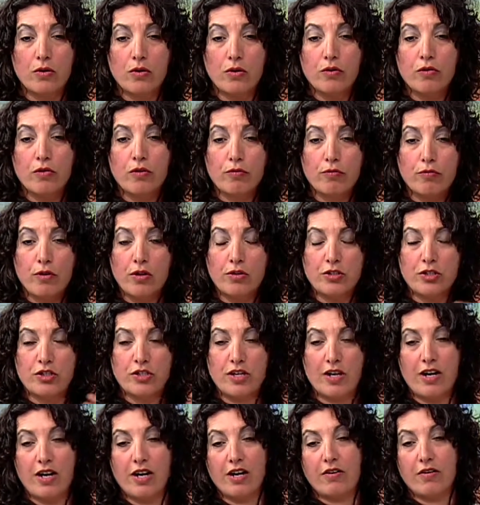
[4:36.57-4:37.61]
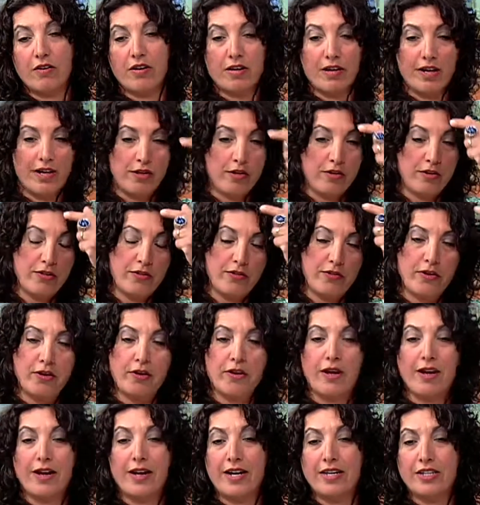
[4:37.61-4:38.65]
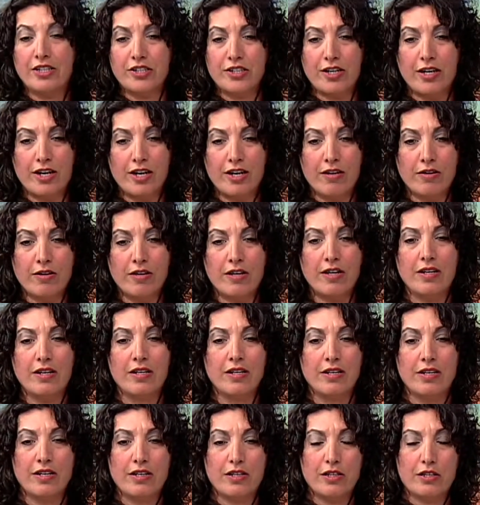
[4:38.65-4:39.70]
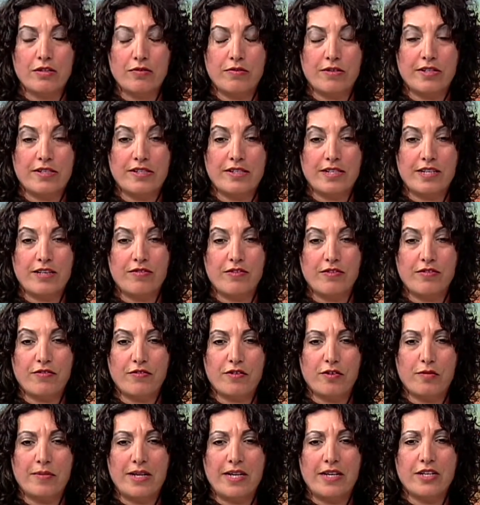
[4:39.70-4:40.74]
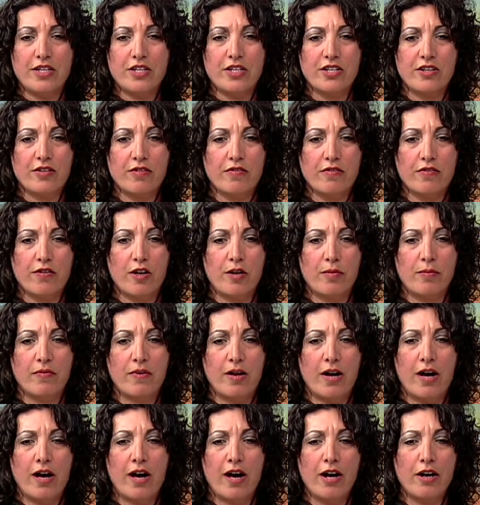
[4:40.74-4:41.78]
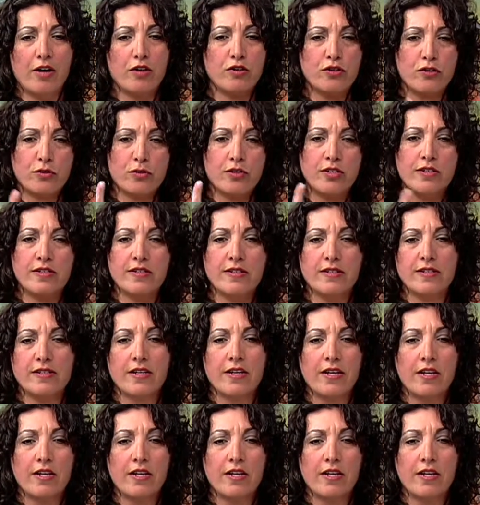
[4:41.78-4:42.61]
throat chakra and your third eye chakra to receive information from the higher sources.